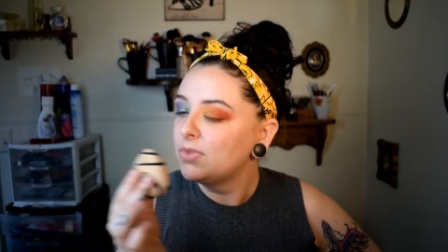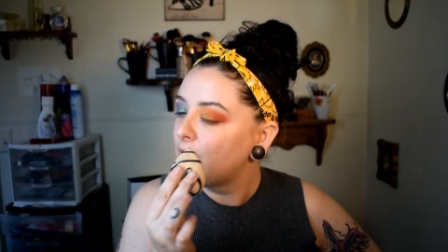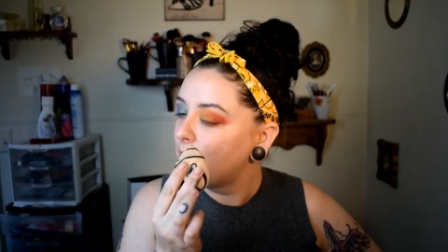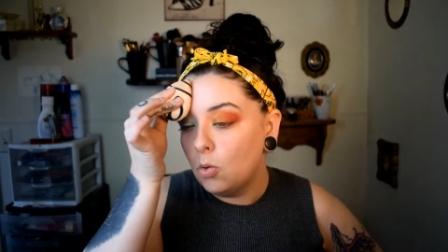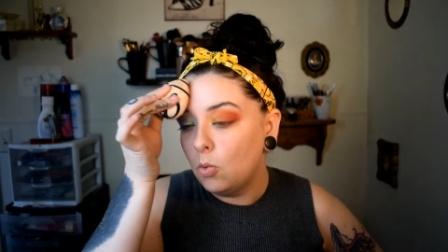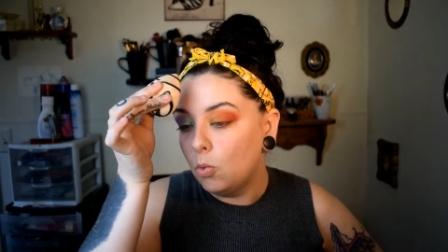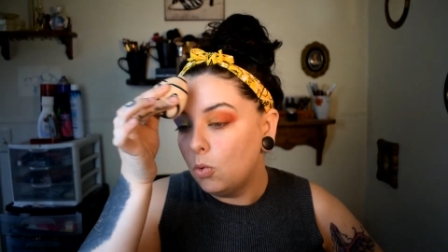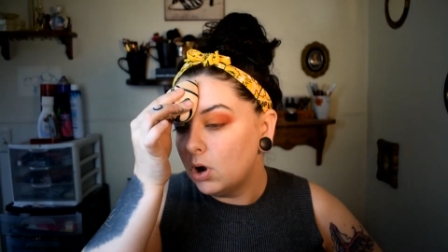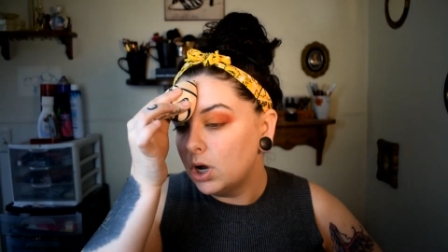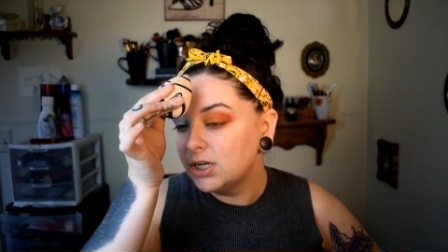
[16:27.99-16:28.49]

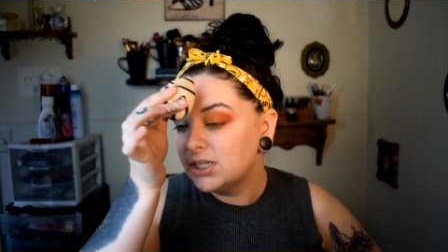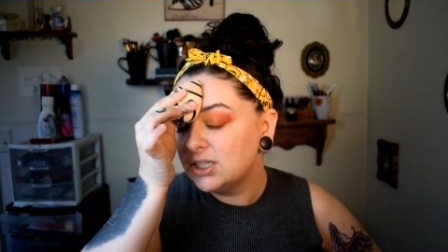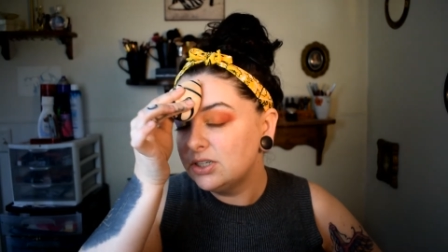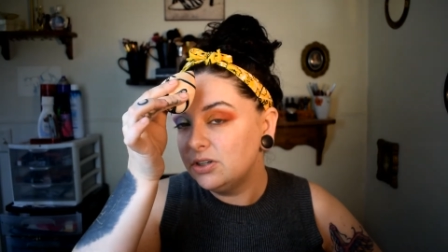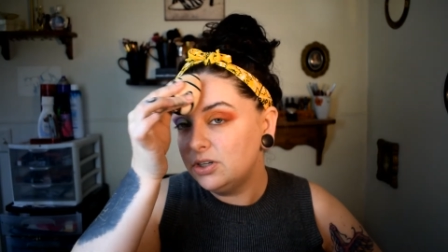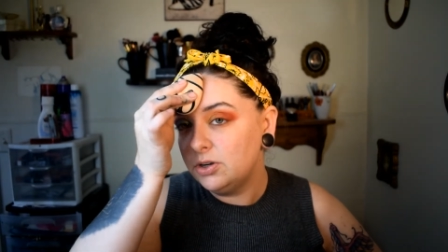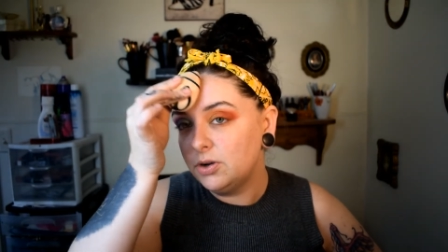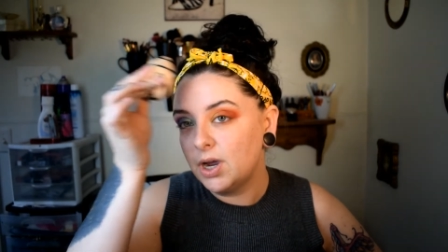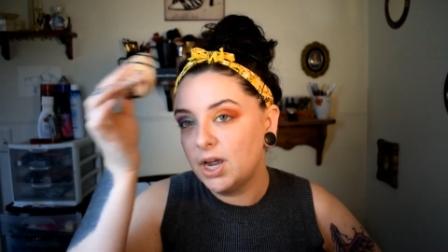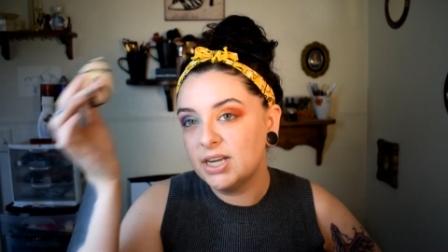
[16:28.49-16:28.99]
What
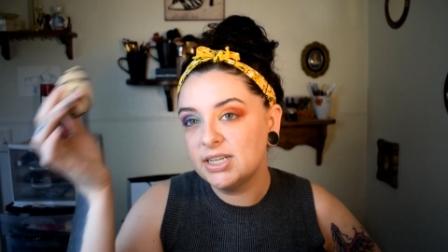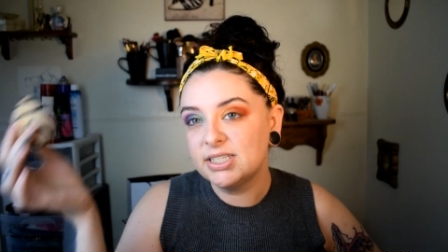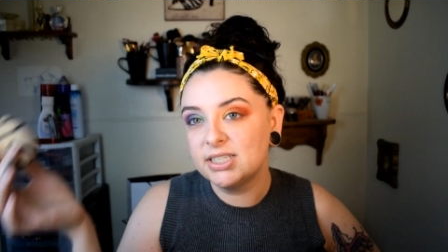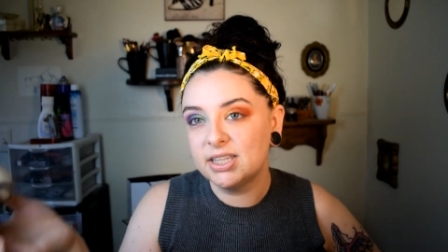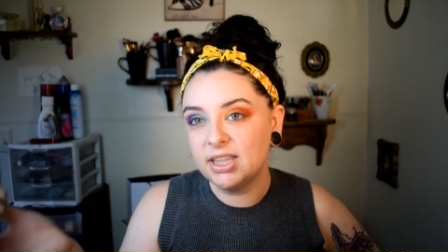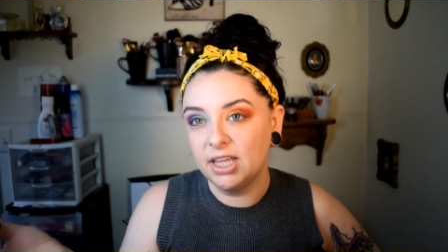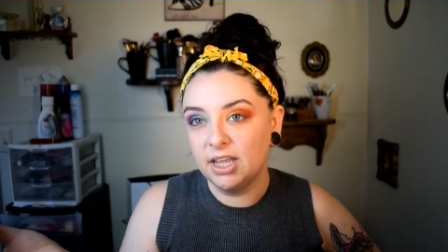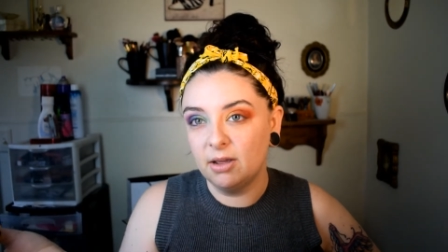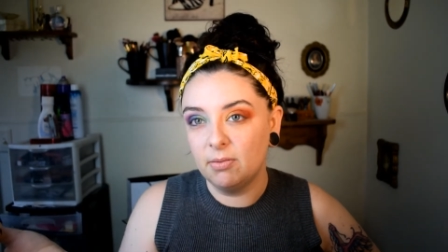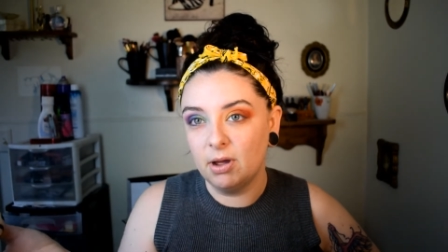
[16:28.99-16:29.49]
do you guys
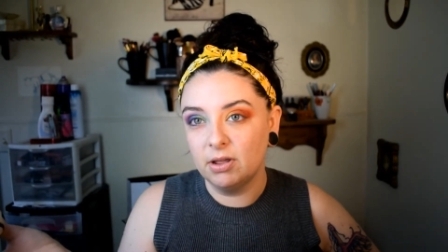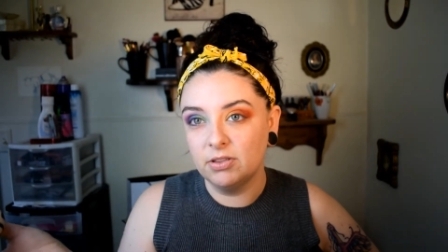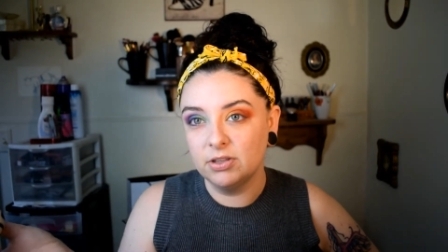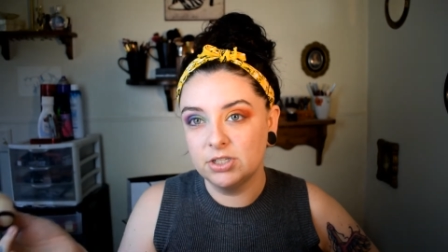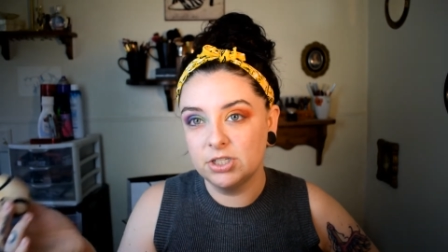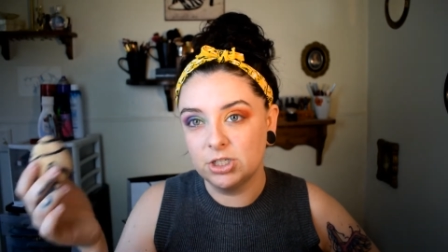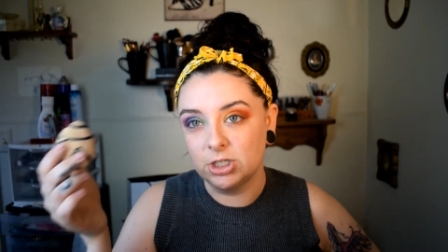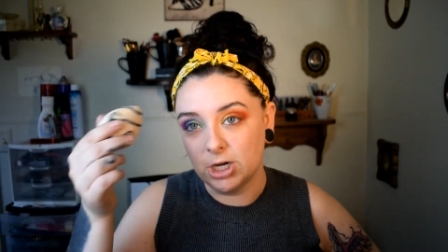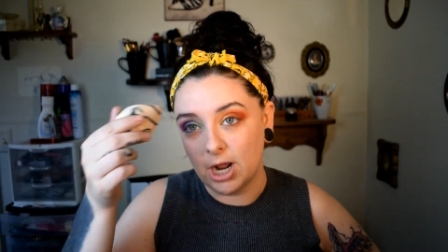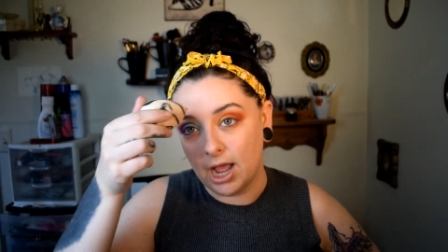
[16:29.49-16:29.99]
think about
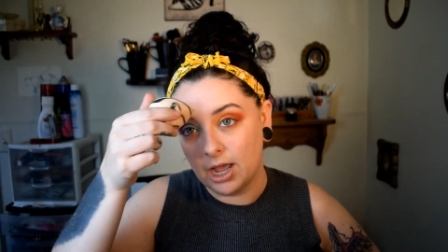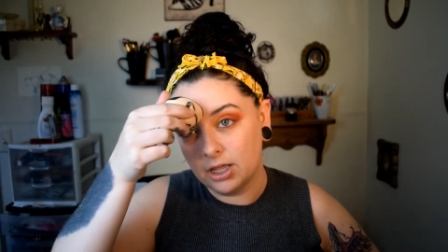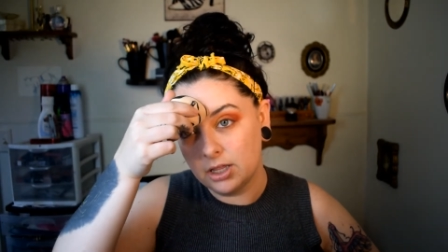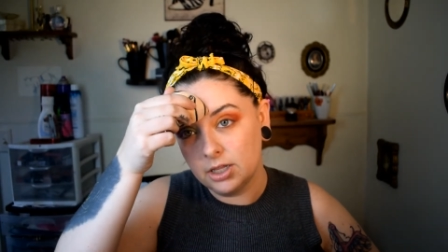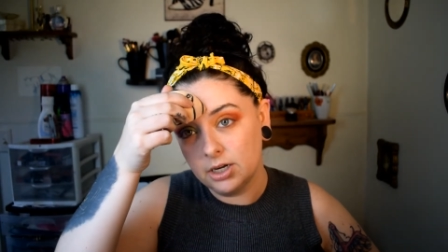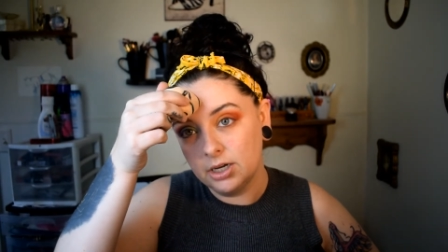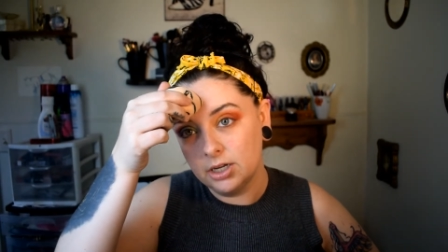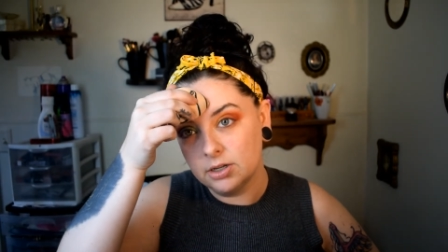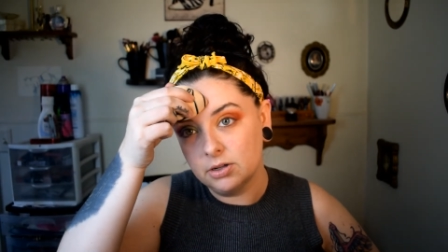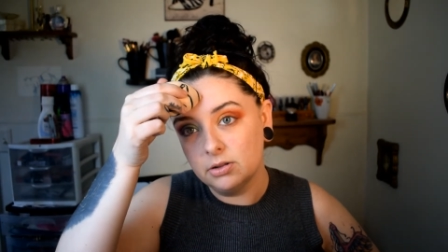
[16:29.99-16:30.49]
this
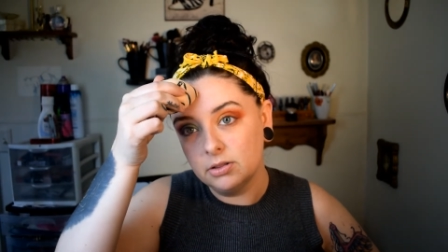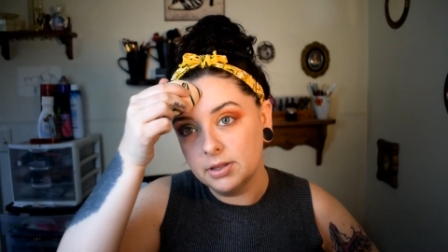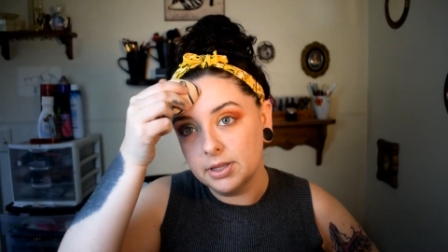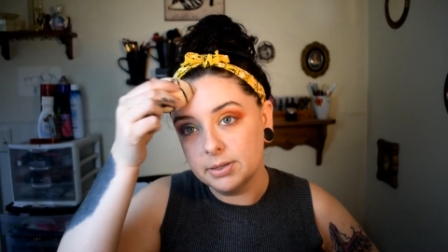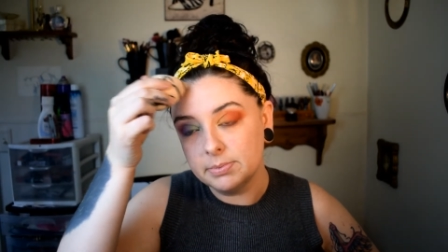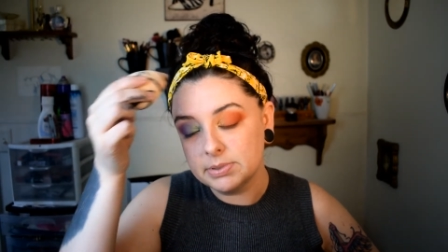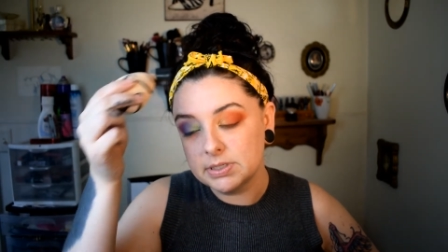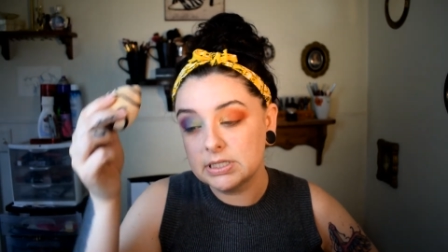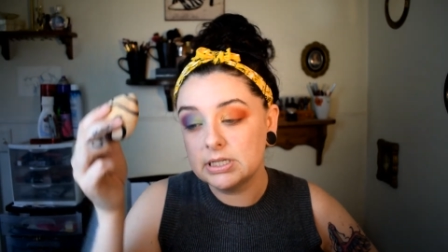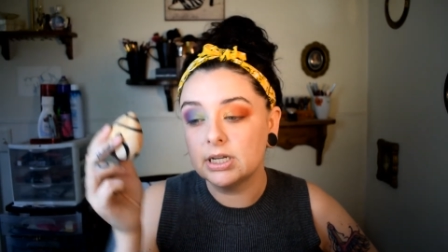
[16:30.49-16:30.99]
Jaclyn Hill
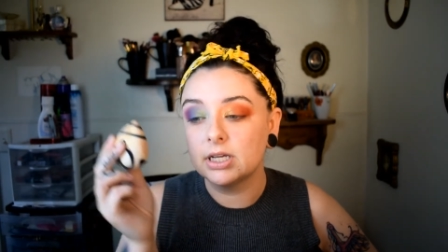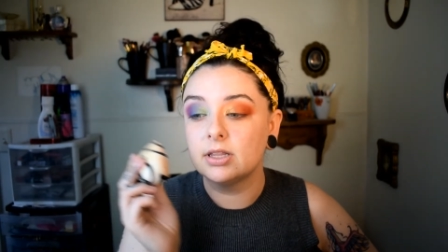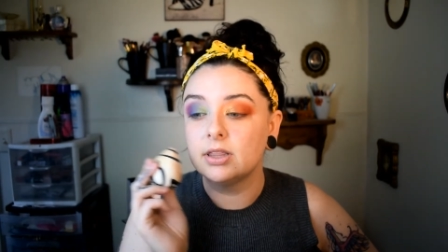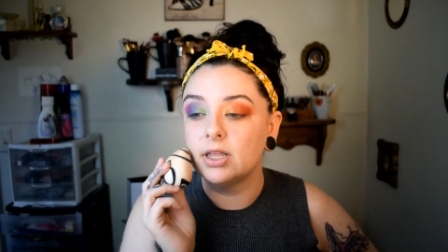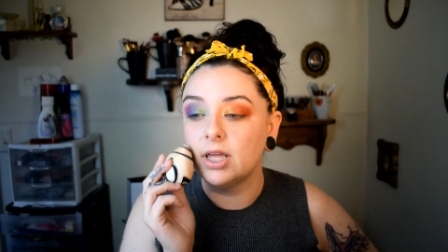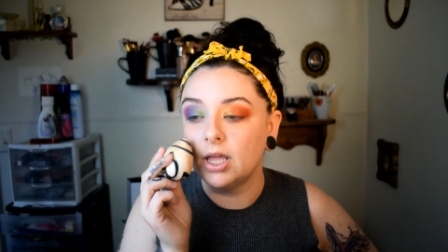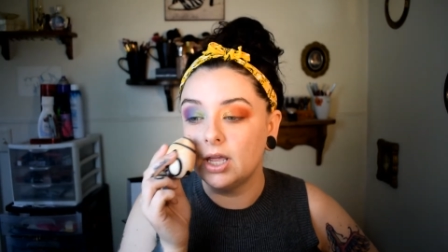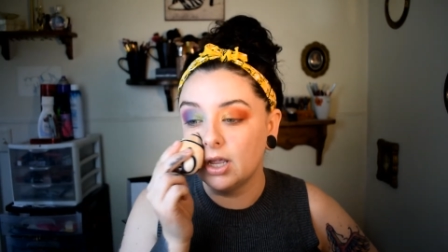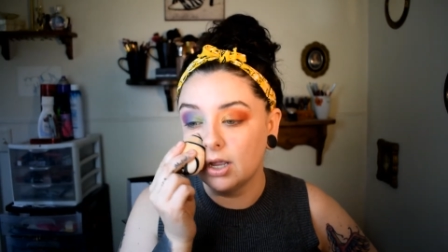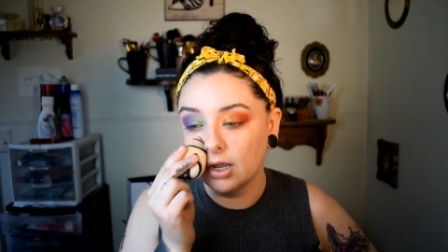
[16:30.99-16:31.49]
lipstick
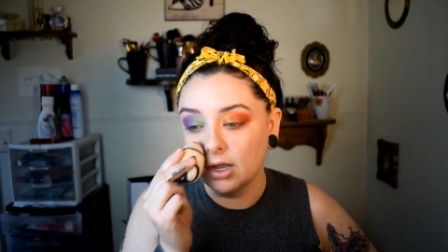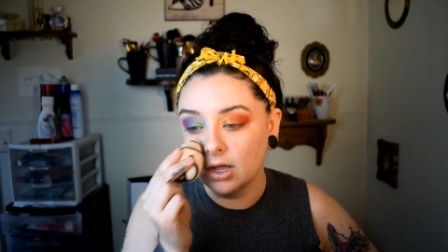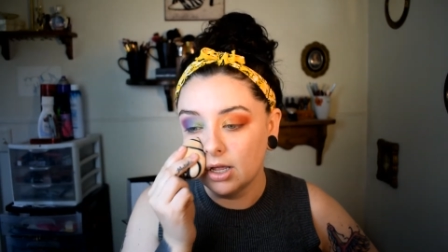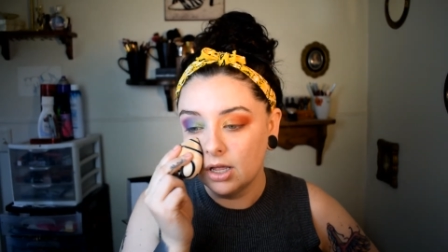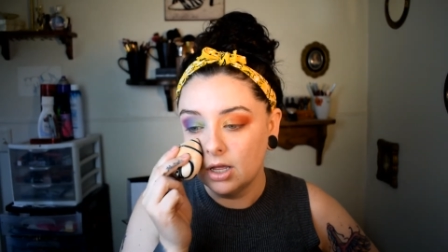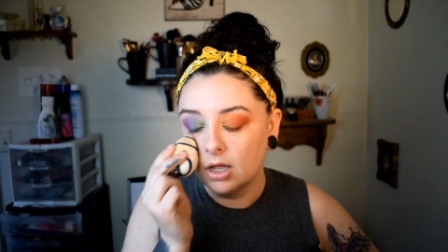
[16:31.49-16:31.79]
thing?